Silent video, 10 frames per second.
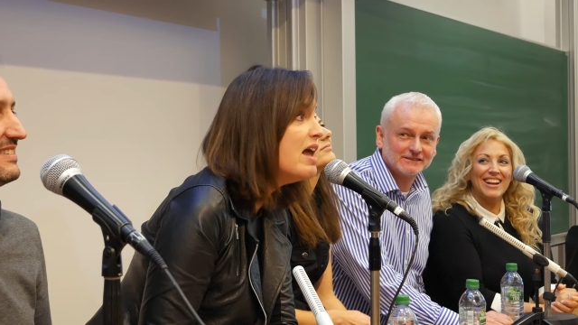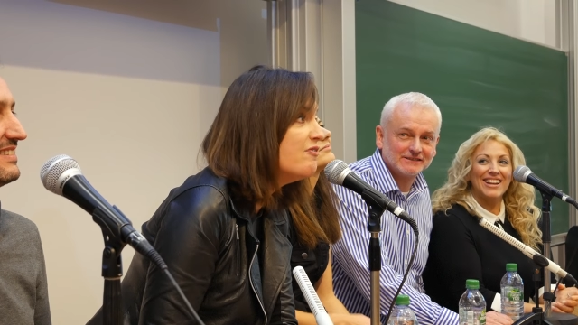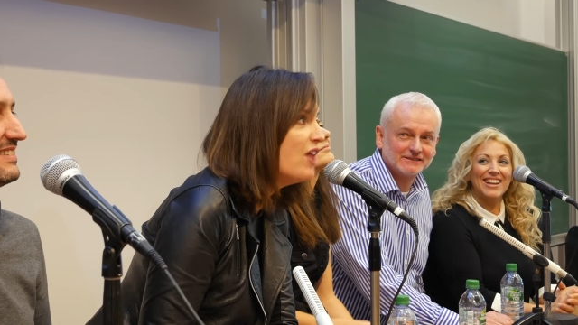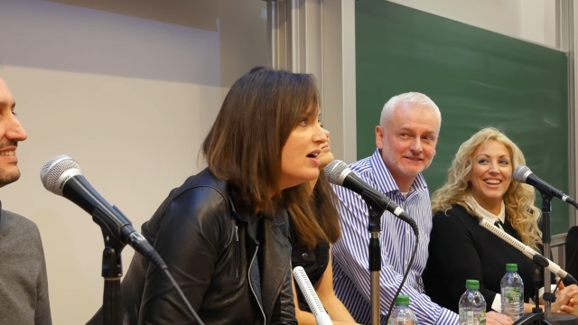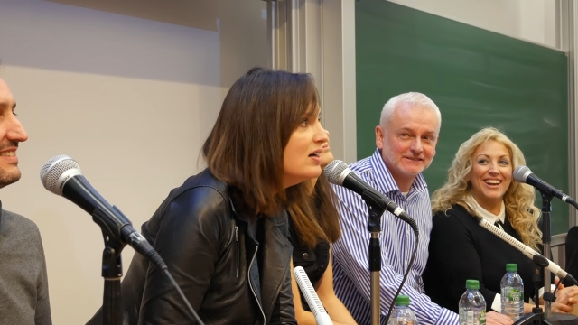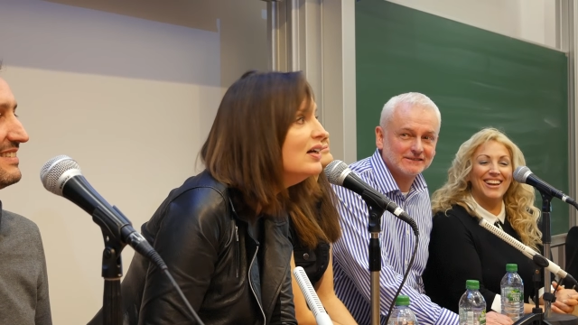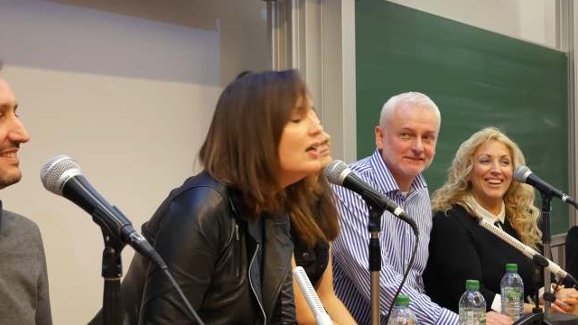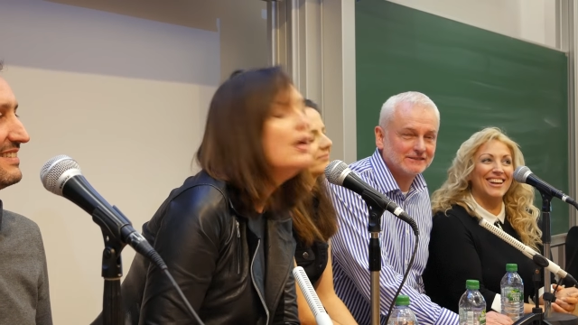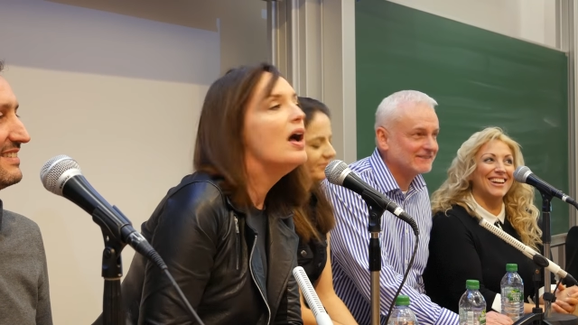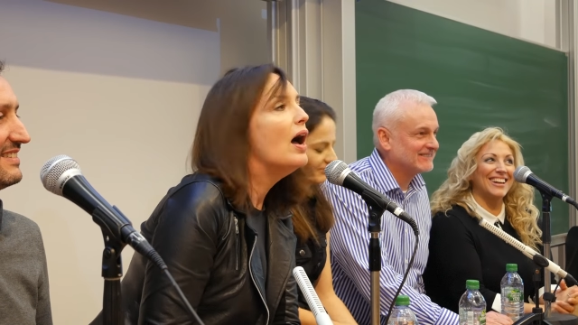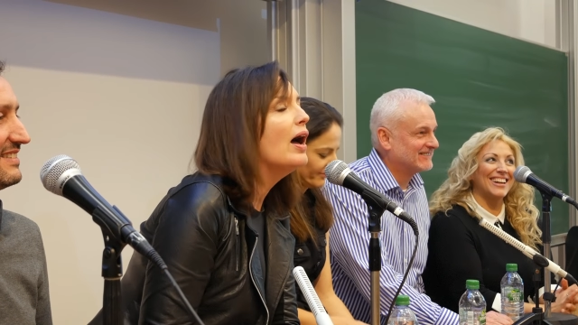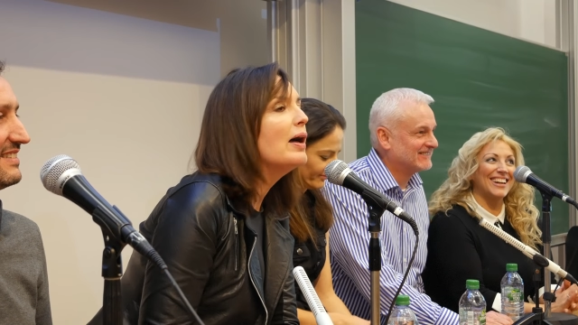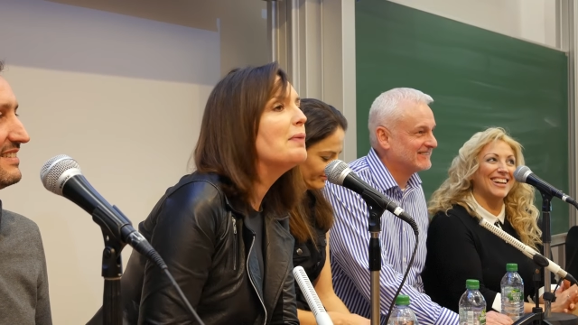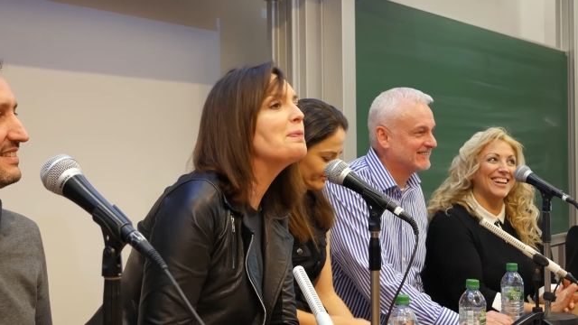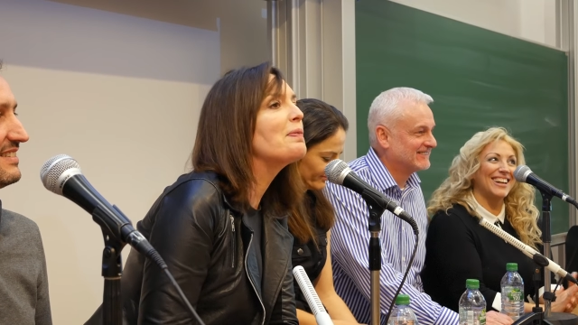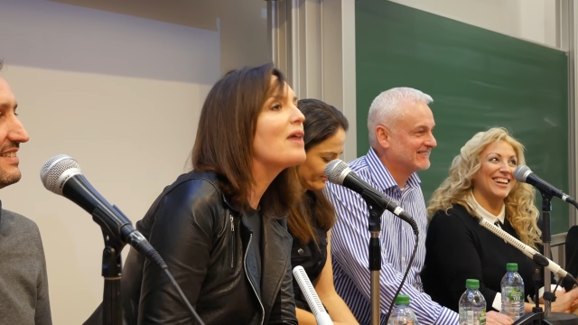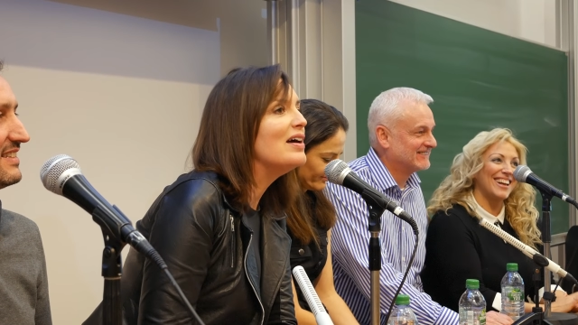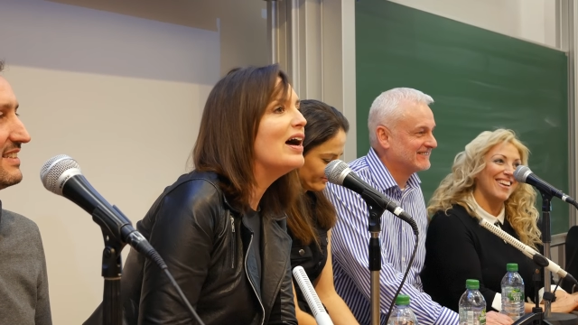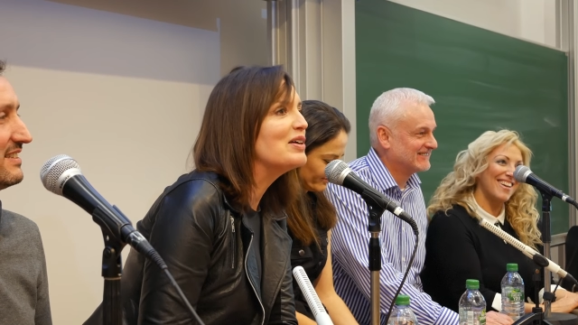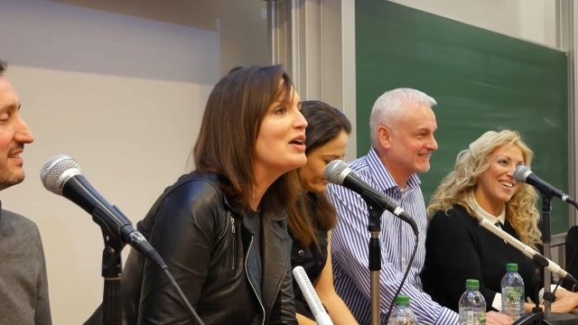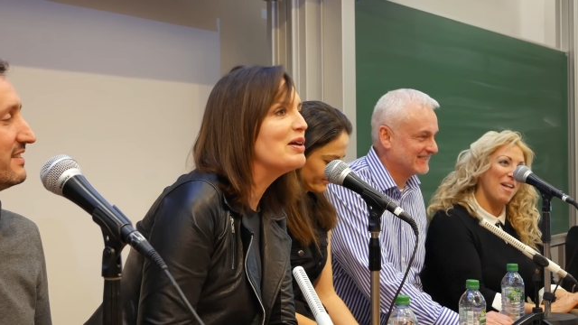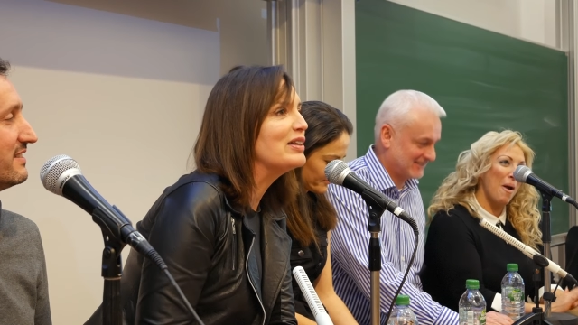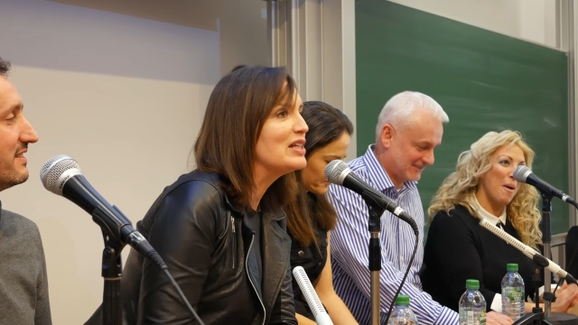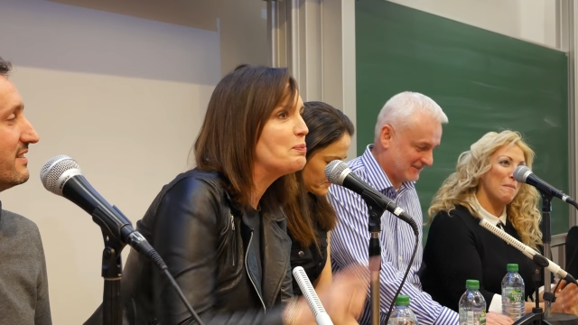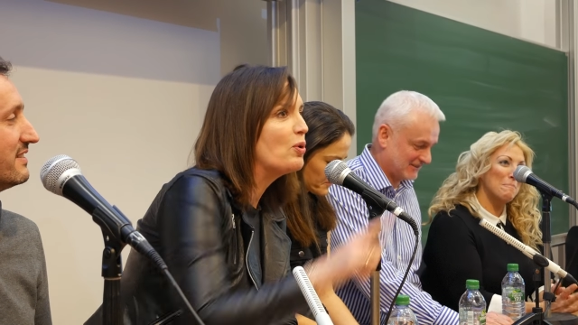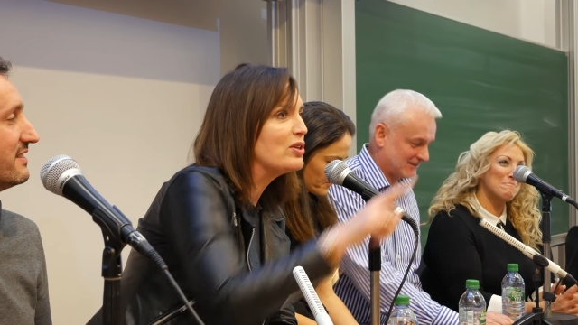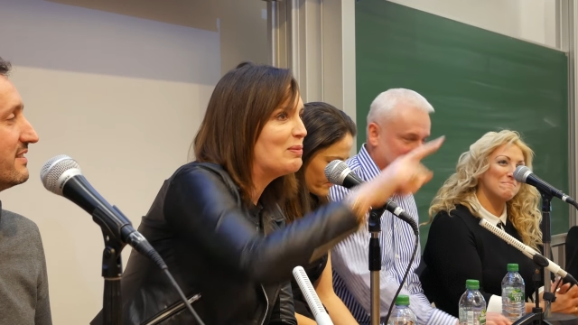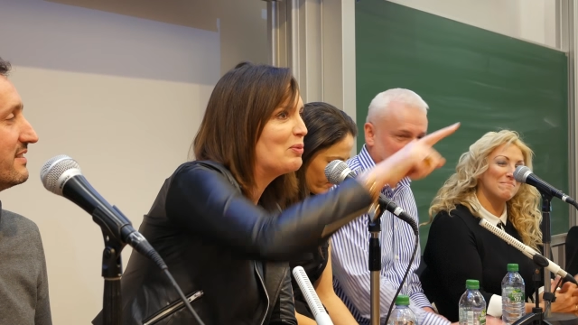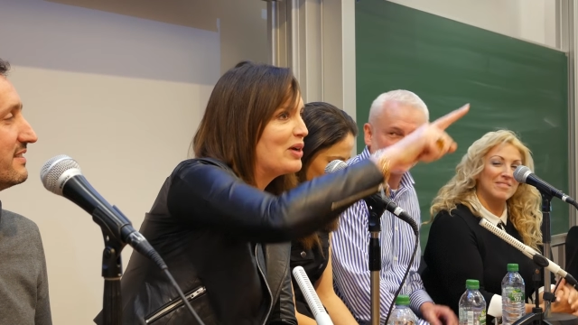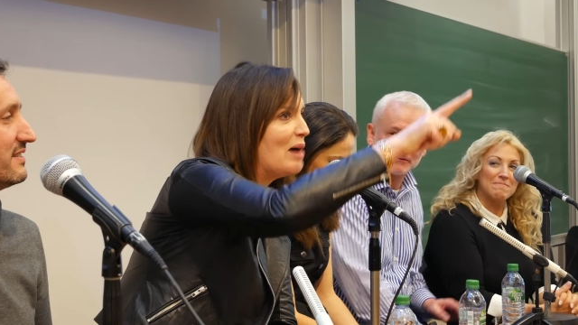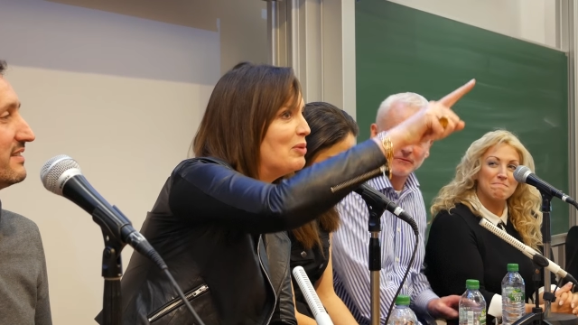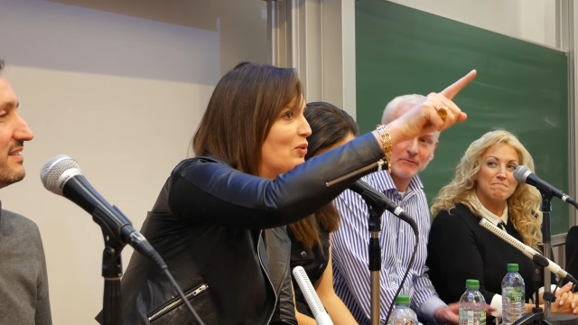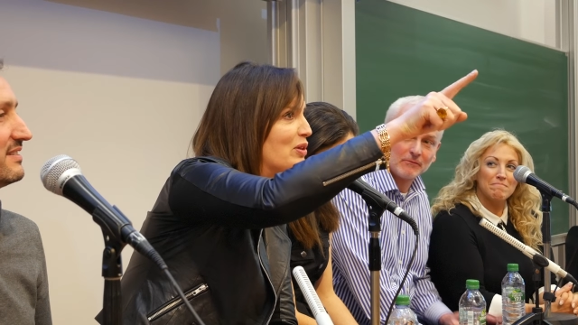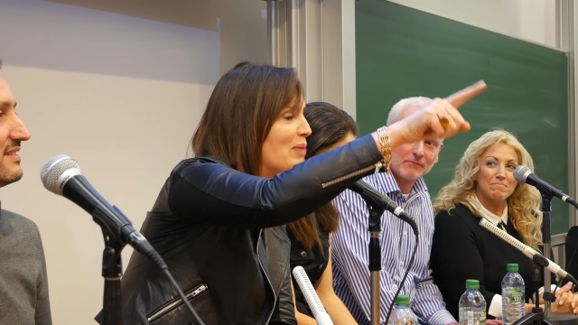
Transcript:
Speaker 1: Never. Um, uh, at this point, someone would come along with a